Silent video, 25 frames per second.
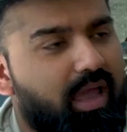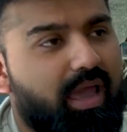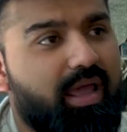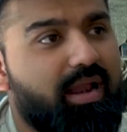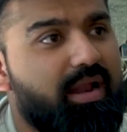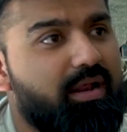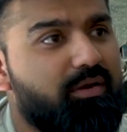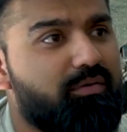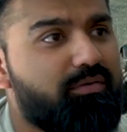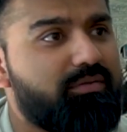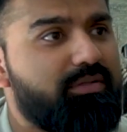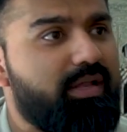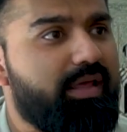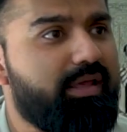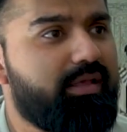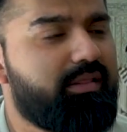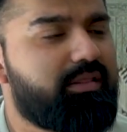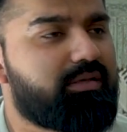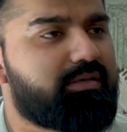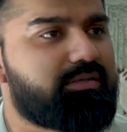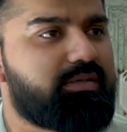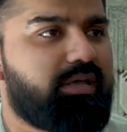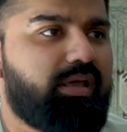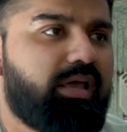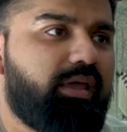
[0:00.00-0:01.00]
And I don't like
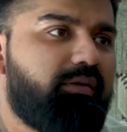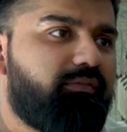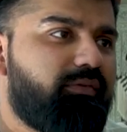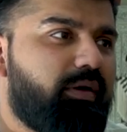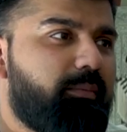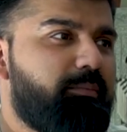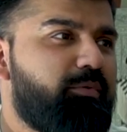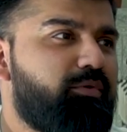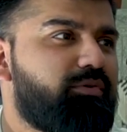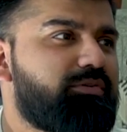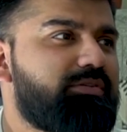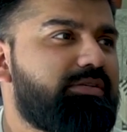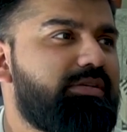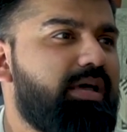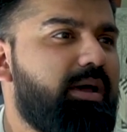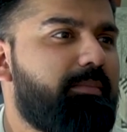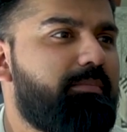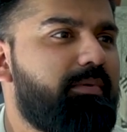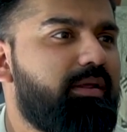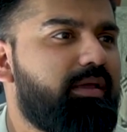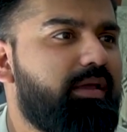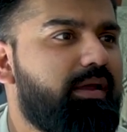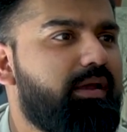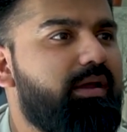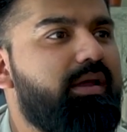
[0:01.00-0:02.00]
this. If abuse is
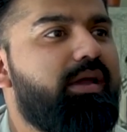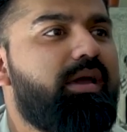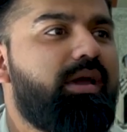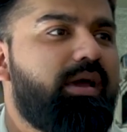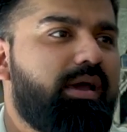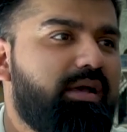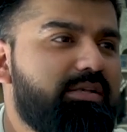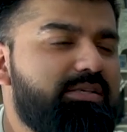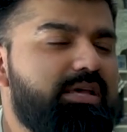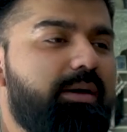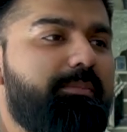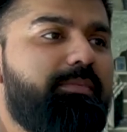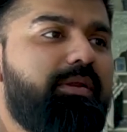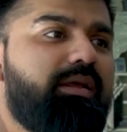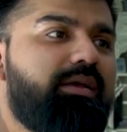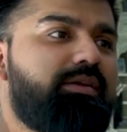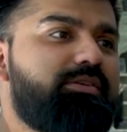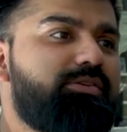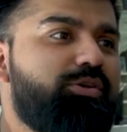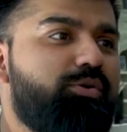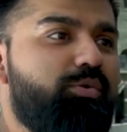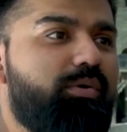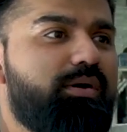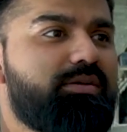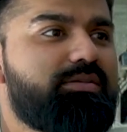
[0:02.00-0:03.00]
happening here, it's happening in
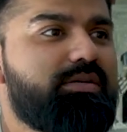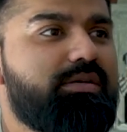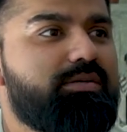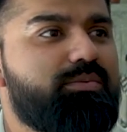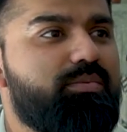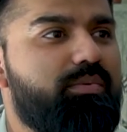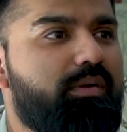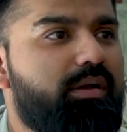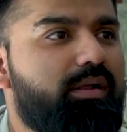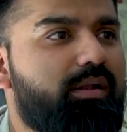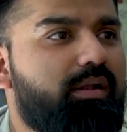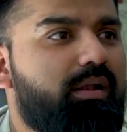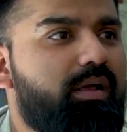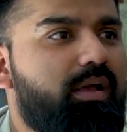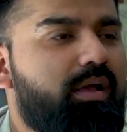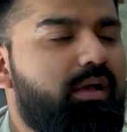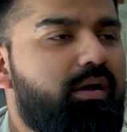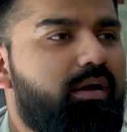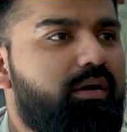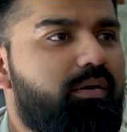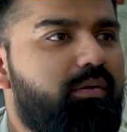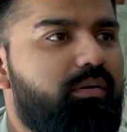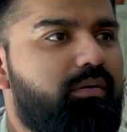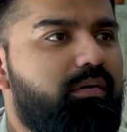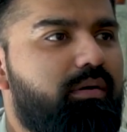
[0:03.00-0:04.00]
the US as well.
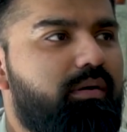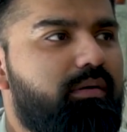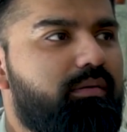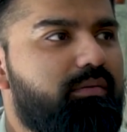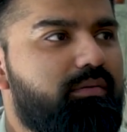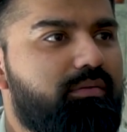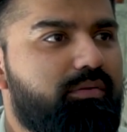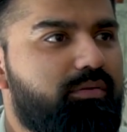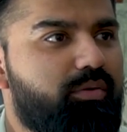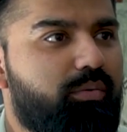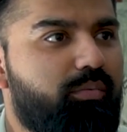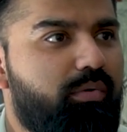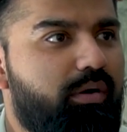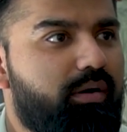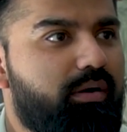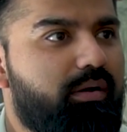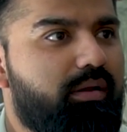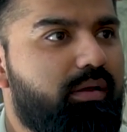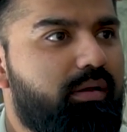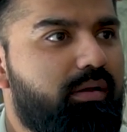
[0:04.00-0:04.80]
So what?